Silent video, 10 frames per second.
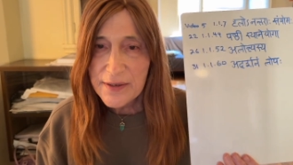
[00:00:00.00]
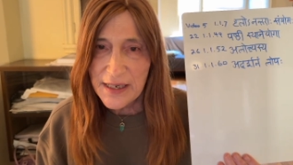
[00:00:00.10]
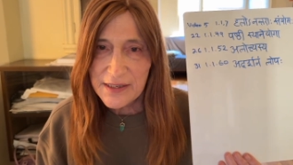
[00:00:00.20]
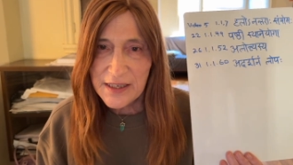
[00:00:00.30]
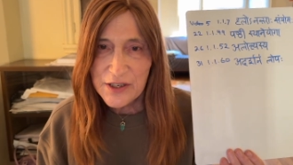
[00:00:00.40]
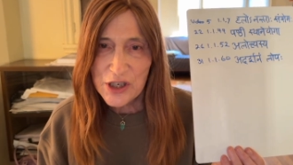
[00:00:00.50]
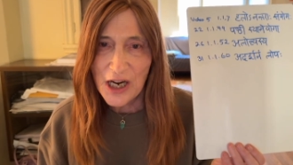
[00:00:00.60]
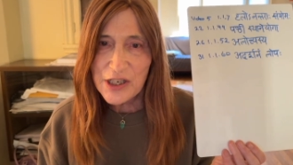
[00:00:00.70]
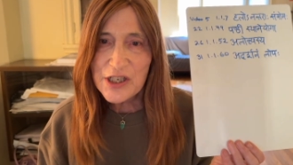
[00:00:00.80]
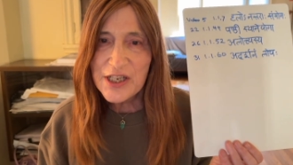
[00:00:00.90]
this
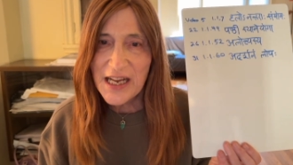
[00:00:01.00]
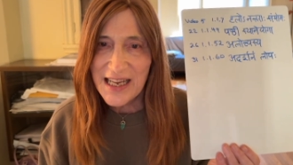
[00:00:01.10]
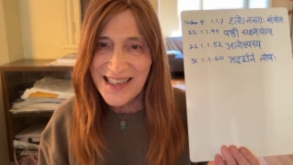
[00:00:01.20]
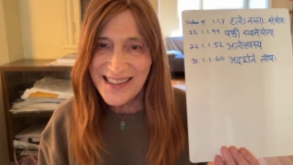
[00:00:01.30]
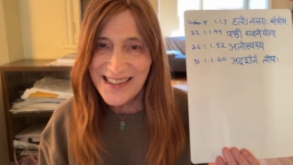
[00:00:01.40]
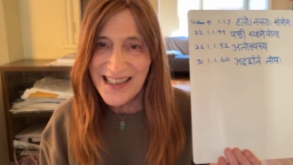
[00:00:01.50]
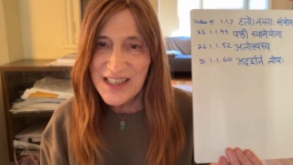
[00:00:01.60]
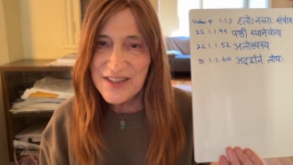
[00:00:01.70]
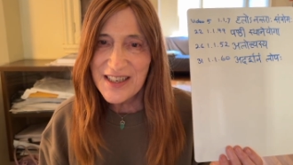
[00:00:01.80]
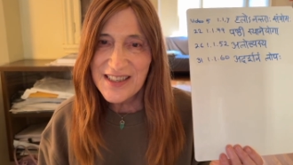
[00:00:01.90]
Shashti
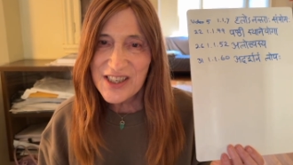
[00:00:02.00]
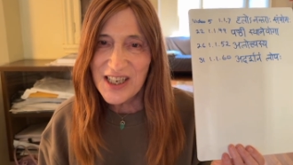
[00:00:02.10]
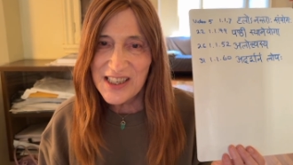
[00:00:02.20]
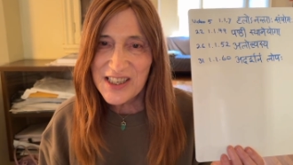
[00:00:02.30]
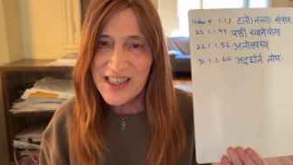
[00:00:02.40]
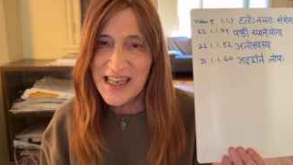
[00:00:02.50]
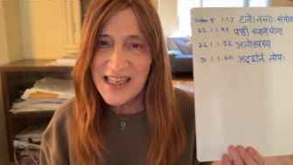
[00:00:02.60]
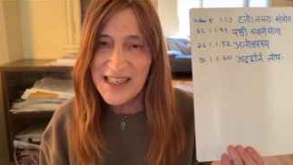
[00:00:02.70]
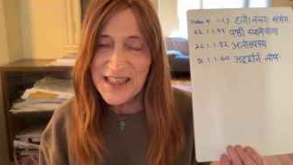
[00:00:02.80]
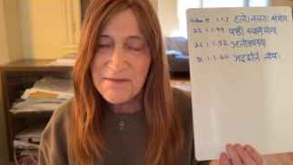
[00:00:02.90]
is the
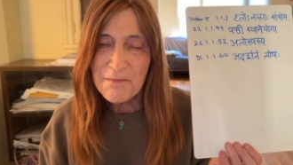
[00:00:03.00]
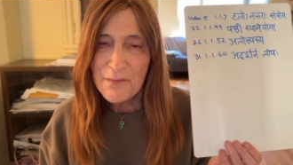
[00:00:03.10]
Shashti